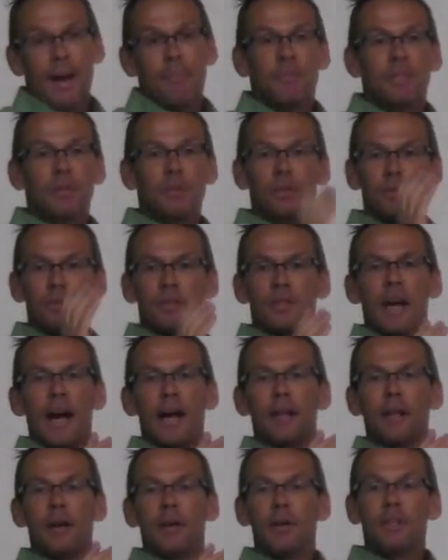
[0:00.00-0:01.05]
absolute
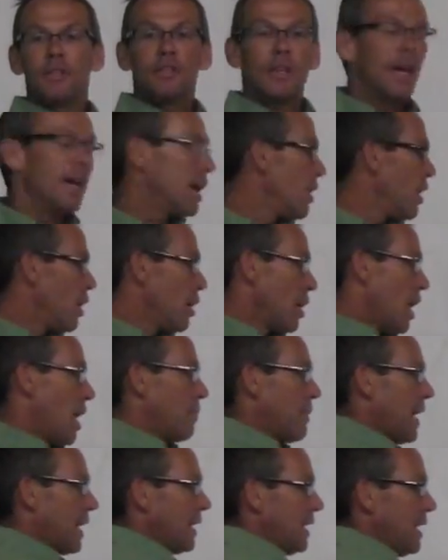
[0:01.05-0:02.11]
silo and say,
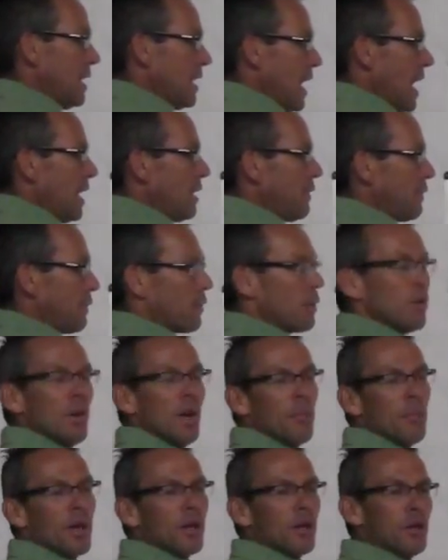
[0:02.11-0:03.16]
I'm not going to eat any fruit,
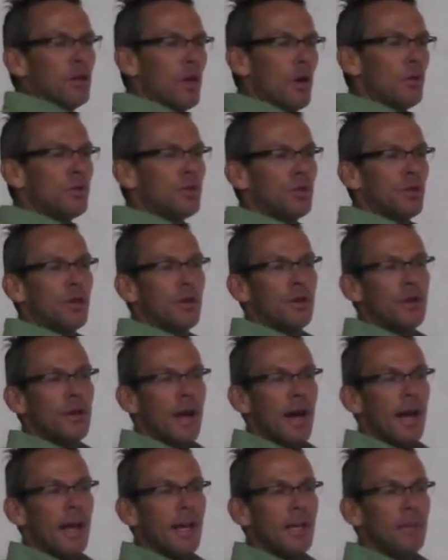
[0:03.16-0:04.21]
I'm on a no sugar
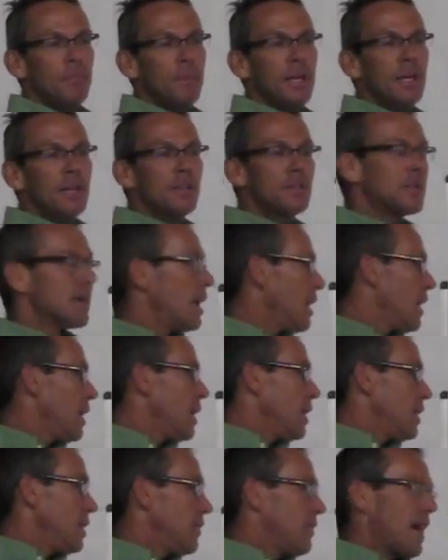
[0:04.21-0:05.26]
diet, because
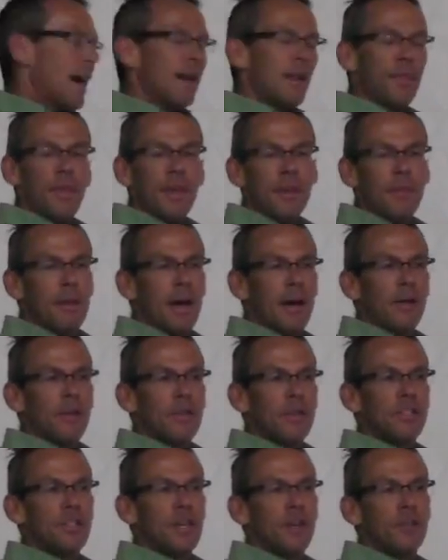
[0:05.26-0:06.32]
you've got to think
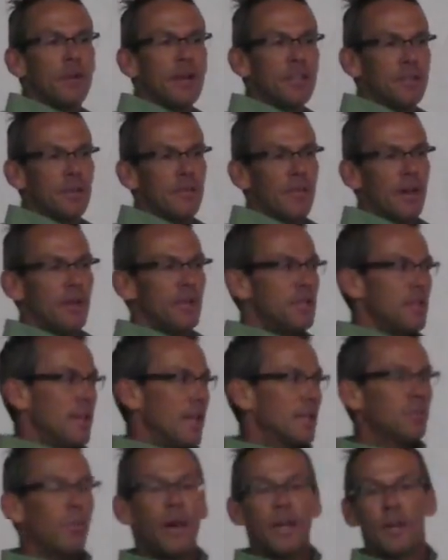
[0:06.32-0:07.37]
about the generation of energy.
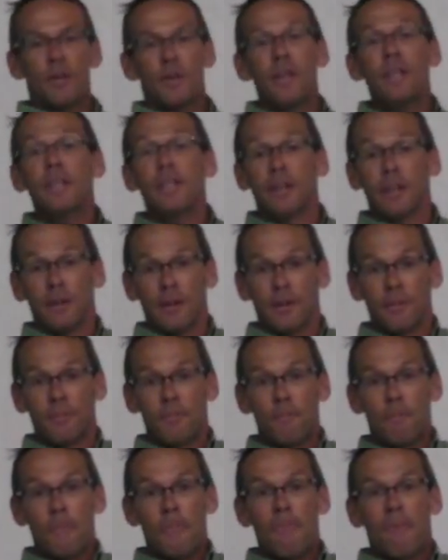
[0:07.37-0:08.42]
That's why you're in here.
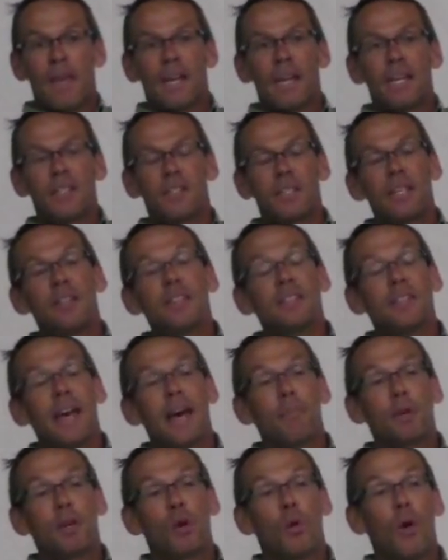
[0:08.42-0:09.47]
And I see this
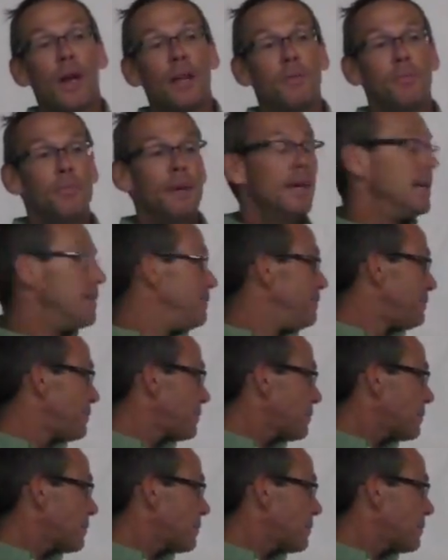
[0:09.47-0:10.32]
happen quite a bit.